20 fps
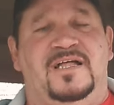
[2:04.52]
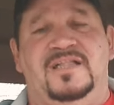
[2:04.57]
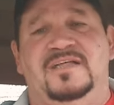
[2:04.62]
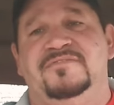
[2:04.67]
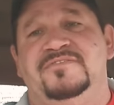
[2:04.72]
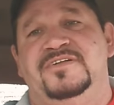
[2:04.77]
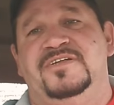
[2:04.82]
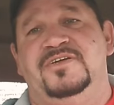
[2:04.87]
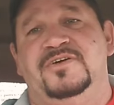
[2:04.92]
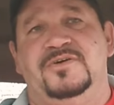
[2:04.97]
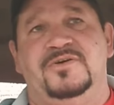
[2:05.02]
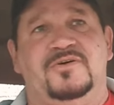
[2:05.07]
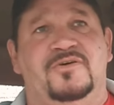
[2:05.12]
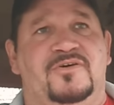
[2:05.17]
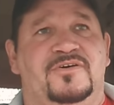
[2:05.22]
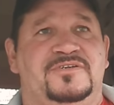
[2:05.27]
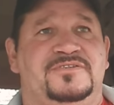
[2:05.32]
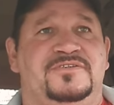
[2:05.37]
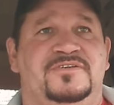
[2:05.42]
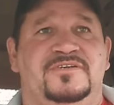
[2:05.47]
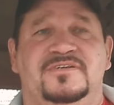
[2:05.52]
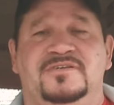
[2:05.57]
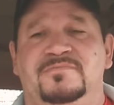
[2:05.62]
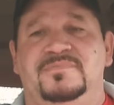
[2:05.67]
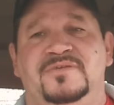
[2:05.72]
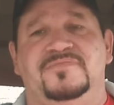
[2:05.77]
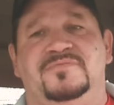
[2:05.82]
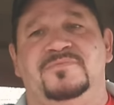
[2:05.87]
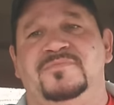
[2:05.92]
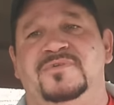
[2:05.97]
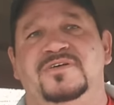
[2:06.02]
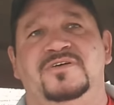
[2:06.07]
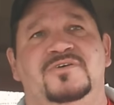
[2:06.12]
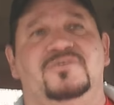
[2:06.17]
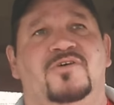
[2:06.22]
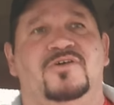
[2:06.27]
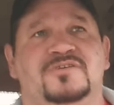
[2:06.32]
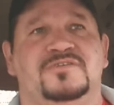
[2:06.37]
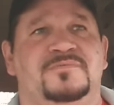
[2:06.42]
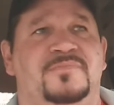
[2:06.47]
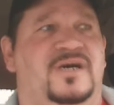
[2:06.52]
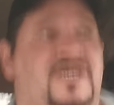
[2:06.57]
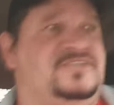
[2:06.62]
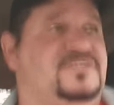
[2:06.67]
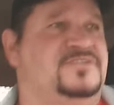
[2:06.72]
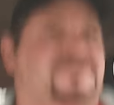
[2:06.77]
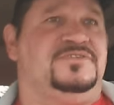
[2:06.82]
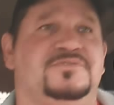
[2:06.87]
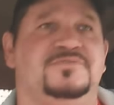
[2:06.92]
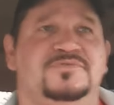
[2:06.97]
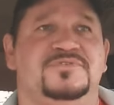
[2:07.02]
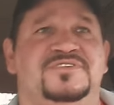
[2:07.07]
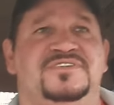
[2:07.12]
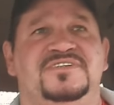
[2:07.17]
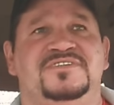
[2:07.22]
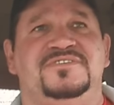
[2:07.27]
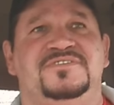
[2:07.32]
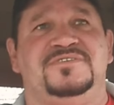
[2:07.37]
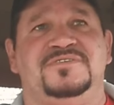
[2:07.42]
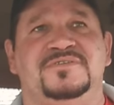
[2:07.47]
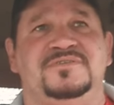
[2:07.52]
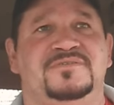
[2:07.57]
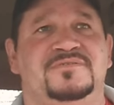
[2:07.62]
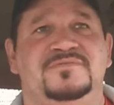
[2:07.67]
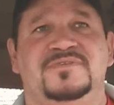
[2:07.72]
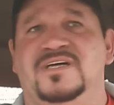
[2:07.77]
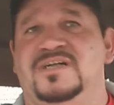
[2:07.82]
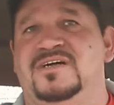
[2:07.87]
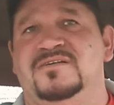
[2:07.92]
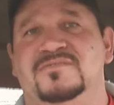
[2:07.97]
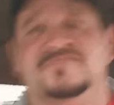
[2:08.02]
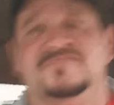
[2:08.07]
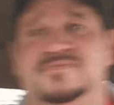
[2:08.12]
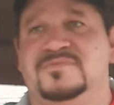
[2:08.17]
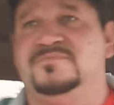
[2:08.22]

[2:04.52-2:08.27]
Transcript: live in New York, so it could be from New York to Massachusetts to you know